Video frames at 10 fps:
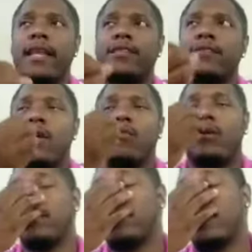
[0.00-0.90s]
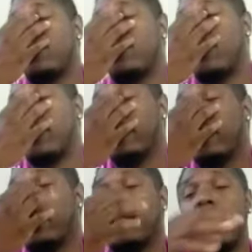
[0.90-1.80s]
that's what I wanted to touch on. I
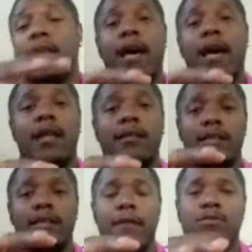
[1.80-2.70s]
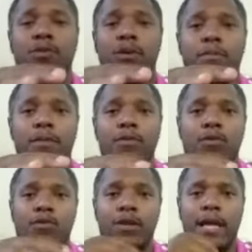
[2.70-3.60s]
think that a lot of times what people
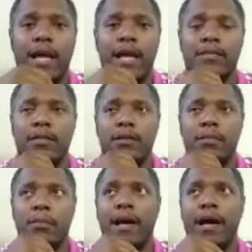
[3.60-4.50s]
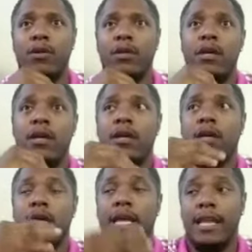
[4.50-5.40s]
don't realize about
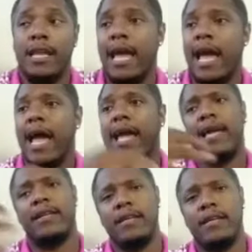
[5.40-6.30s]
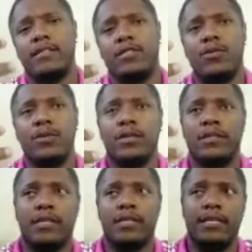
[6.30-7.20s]
NAIA and to an
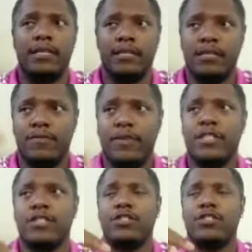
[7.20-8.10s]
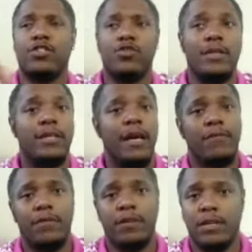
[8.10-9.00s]
extent Division II and
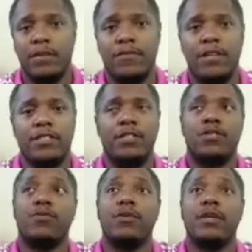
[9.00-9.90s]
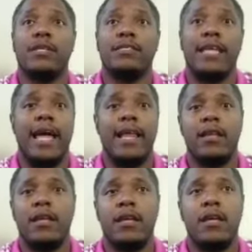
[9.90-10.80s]
definitely Division III is that
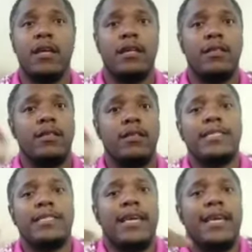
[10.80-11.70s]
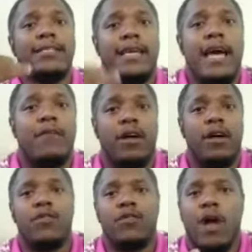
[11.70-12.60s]
these kids have
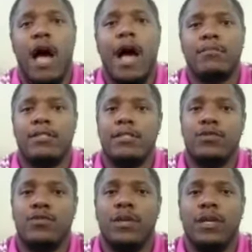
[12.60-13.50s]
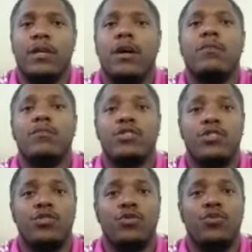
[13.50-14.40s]
other options when it comes
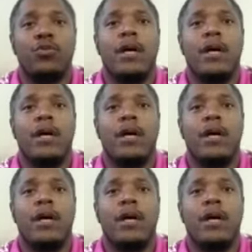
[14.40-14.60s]
to,